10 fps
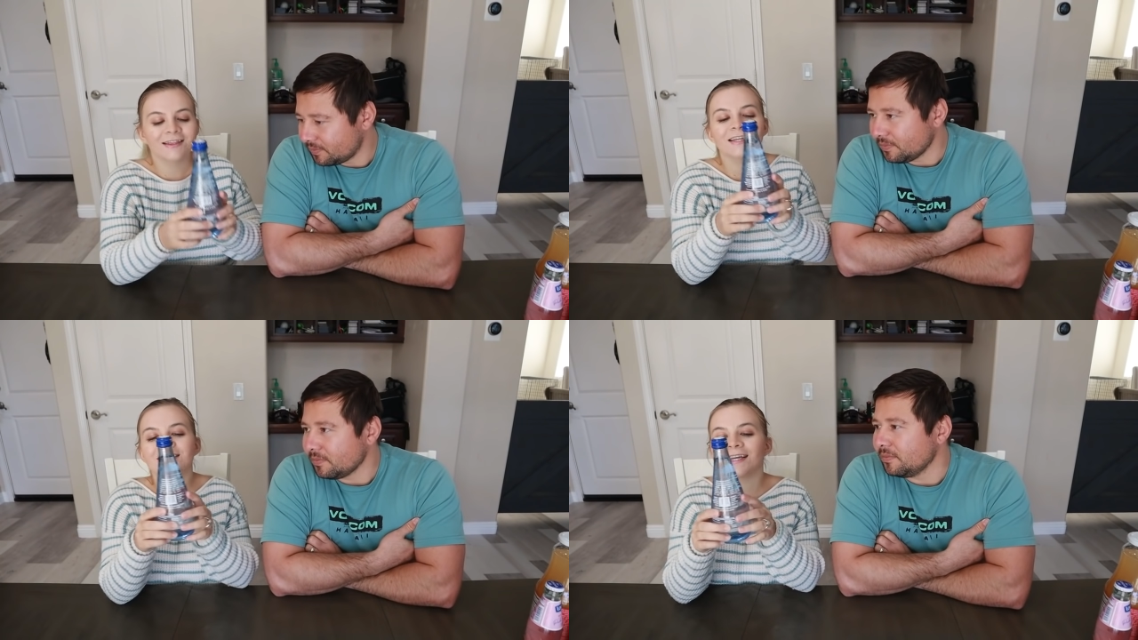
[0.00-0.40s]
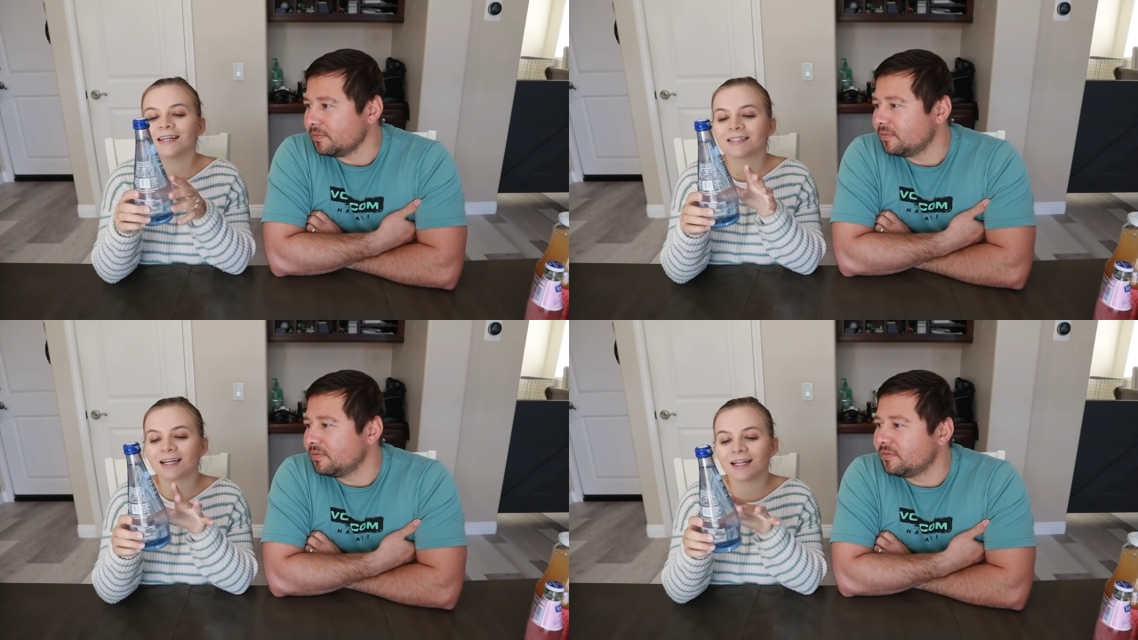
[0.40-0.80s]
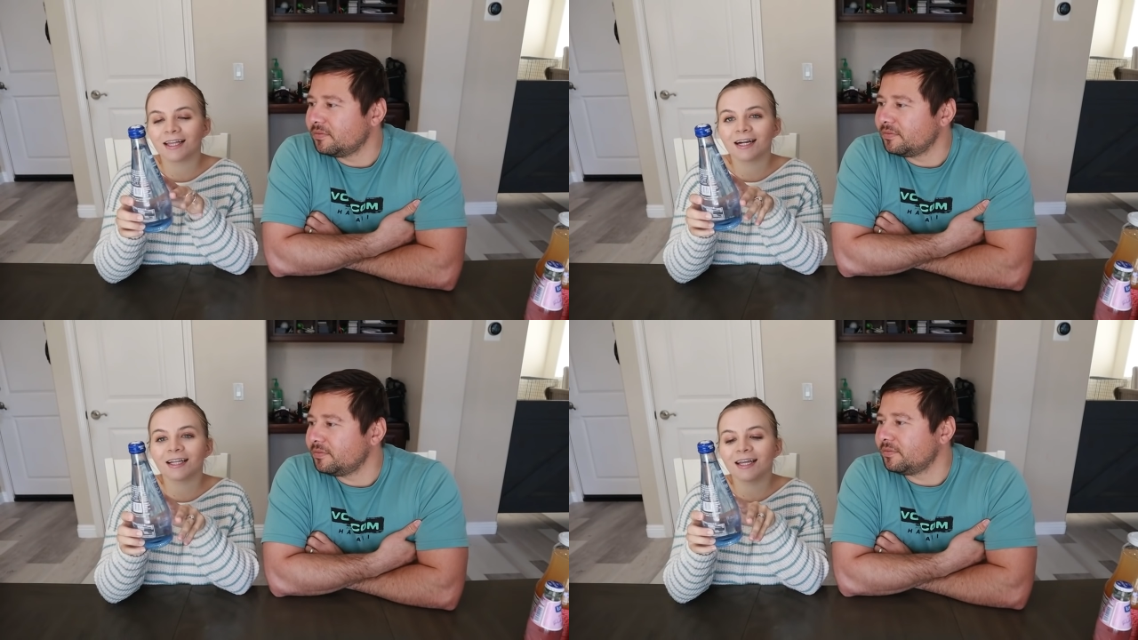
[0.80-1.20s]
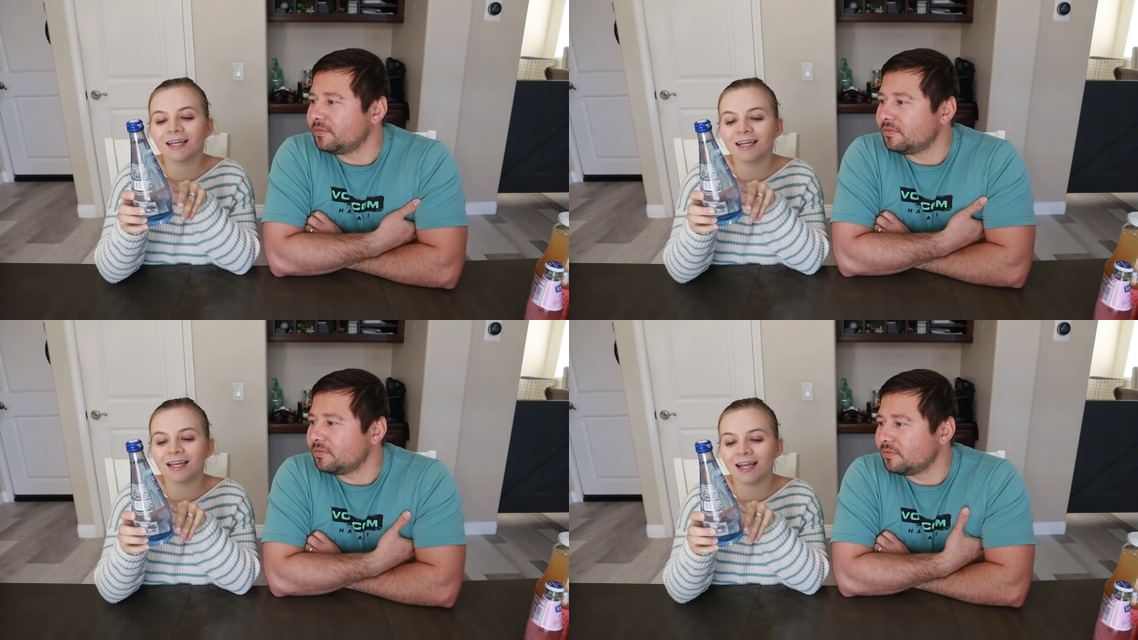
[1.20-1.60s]
Speaker 1: This is
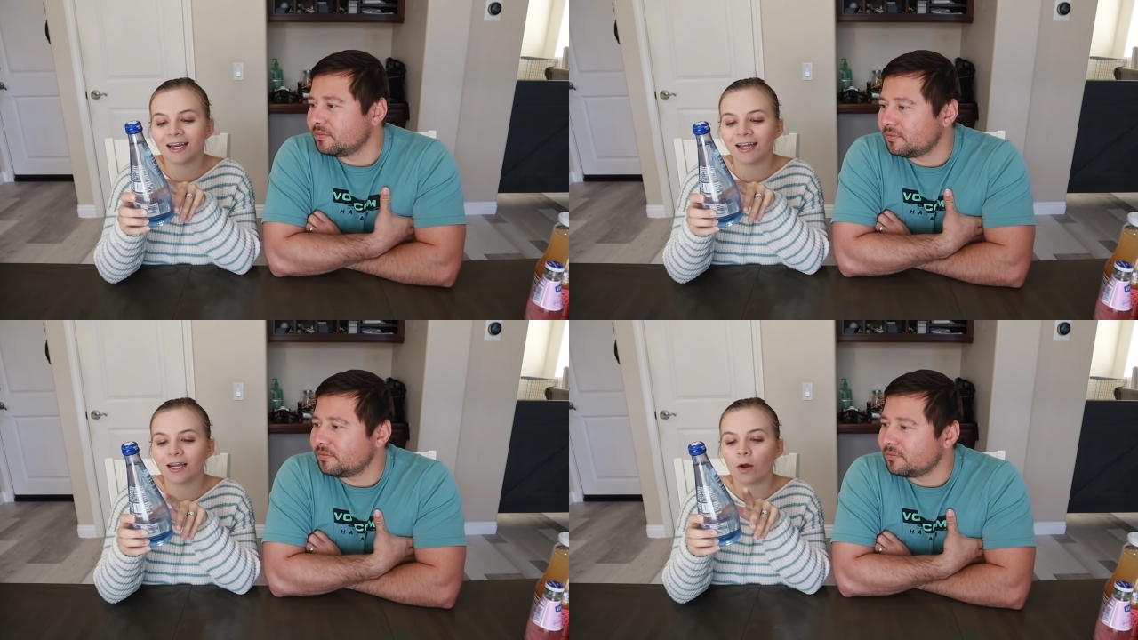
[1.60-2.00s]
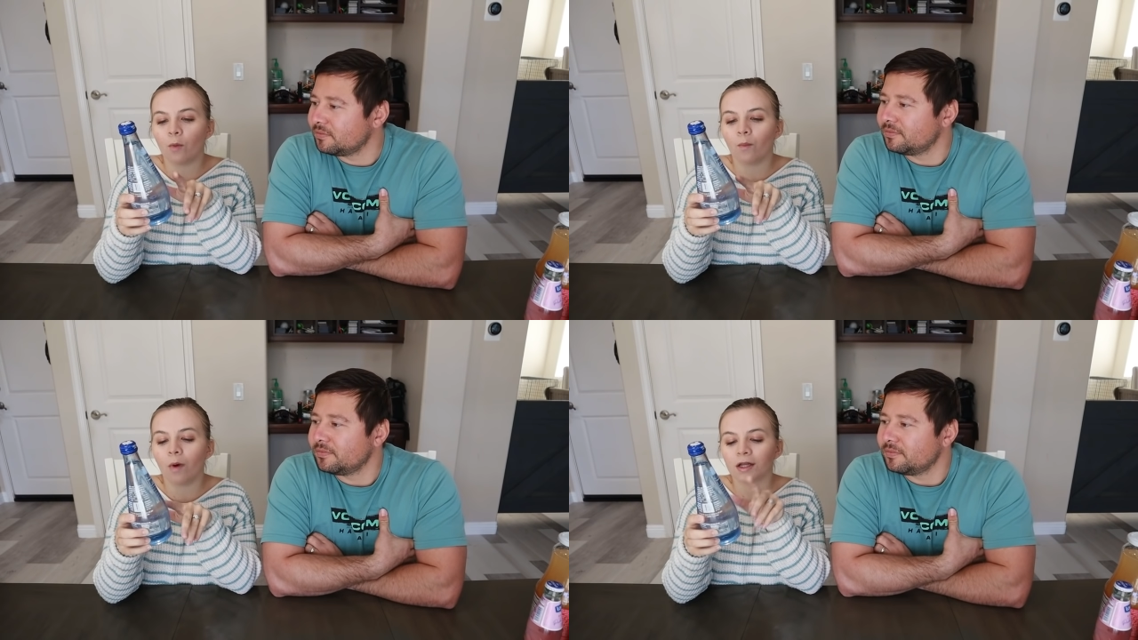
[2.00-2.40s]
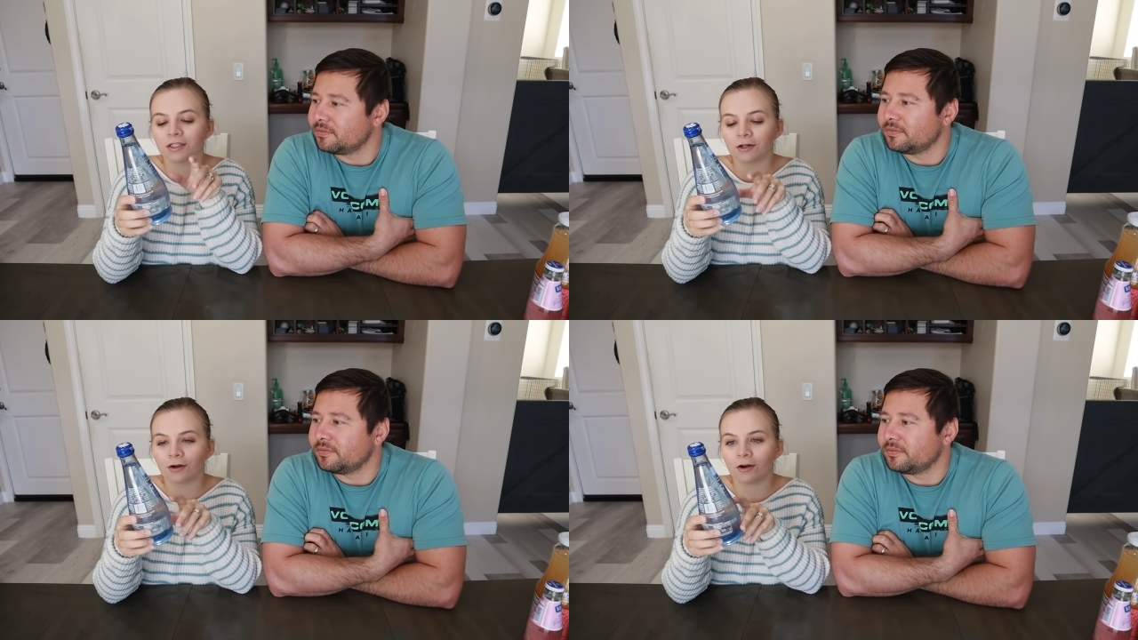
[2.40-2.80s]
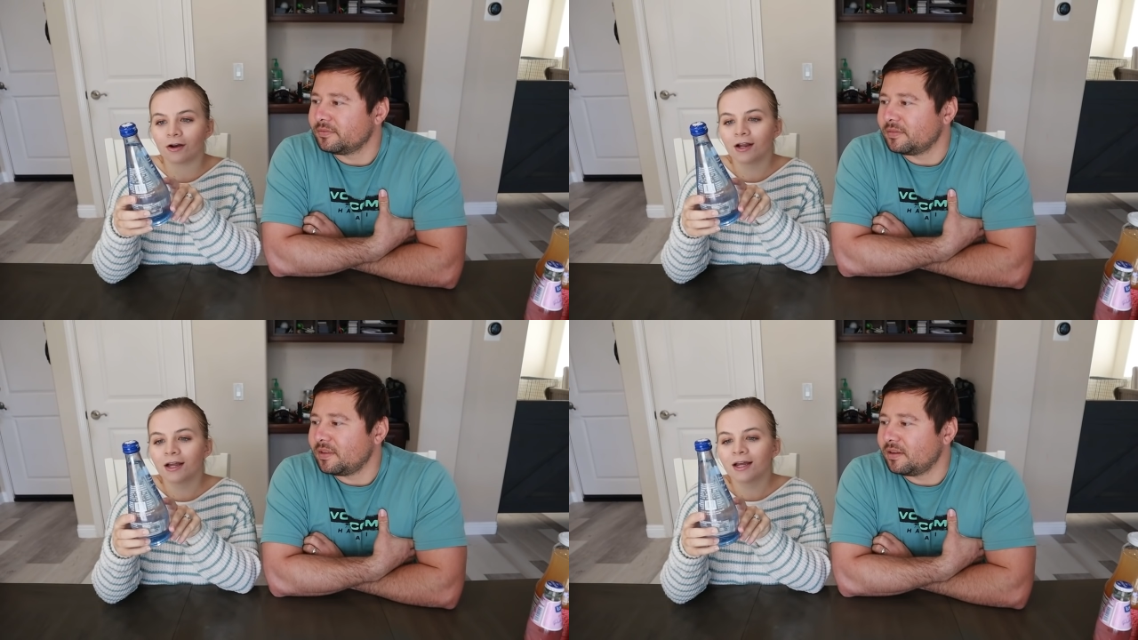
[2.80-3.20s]
clearly Canadian water,